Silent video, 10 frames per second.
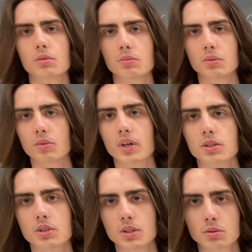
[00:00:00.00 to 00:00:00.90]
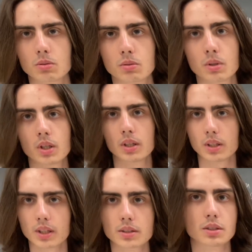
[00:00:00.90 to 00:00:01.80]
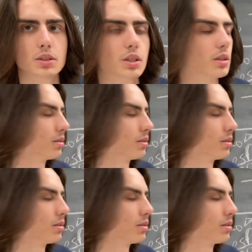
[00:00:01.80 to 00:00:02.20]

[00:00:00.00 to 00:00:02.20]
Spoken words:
will be more attracted to ESTJ.